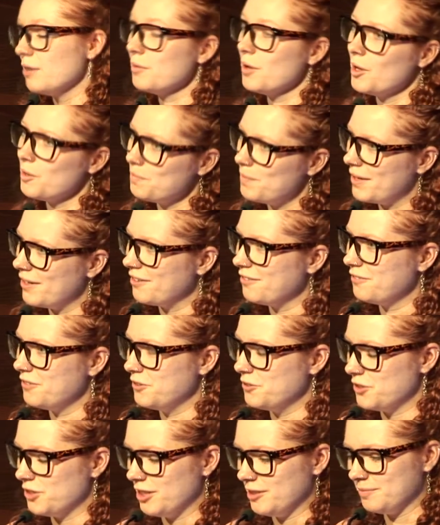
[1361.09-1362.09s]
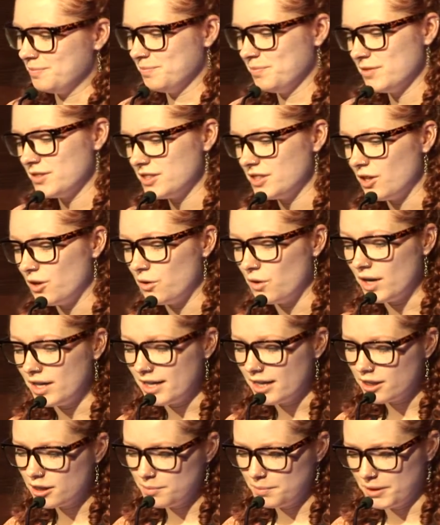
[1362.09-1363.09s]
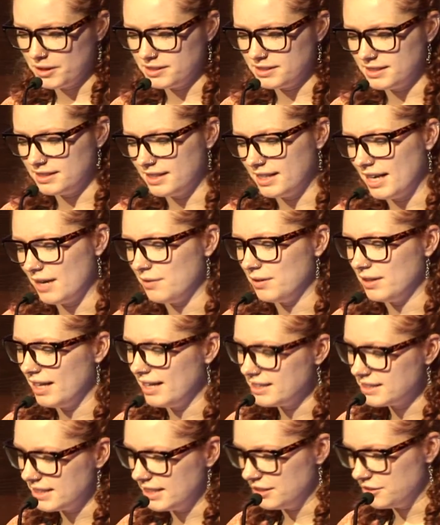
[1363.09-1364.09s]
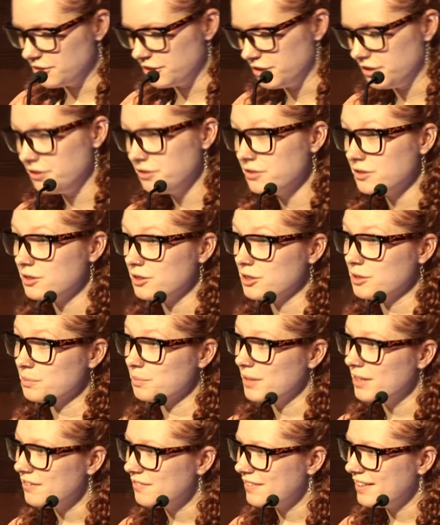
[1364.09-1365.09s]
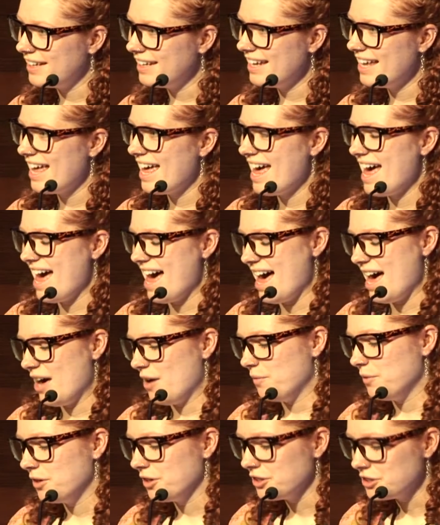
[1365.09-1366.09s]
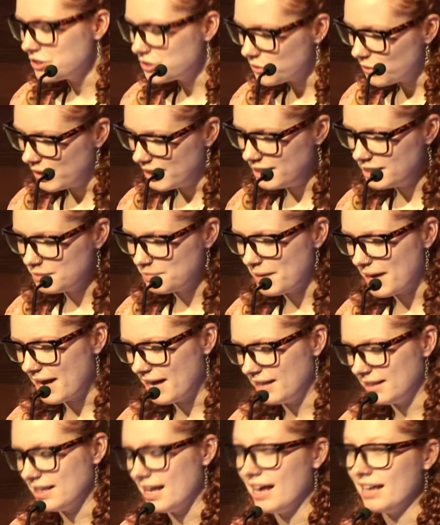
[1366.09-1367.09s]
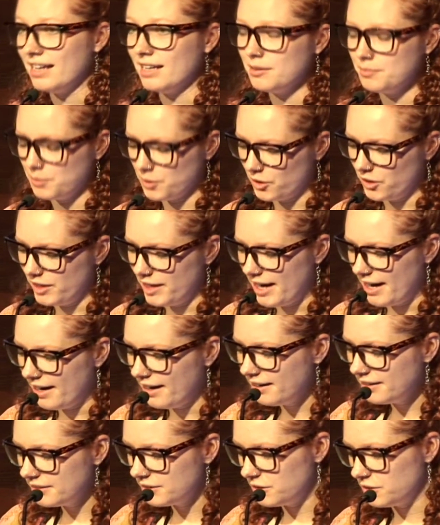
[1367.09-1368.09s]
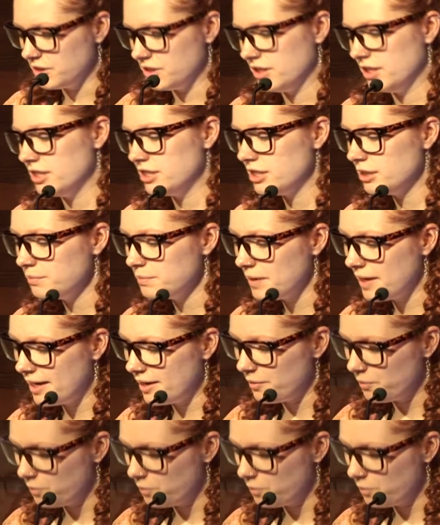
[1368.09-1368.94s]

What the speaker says: a better future. So another person that I would like to introduce just briefly, we are joined by Lila Bruyere, who's an Ojibwe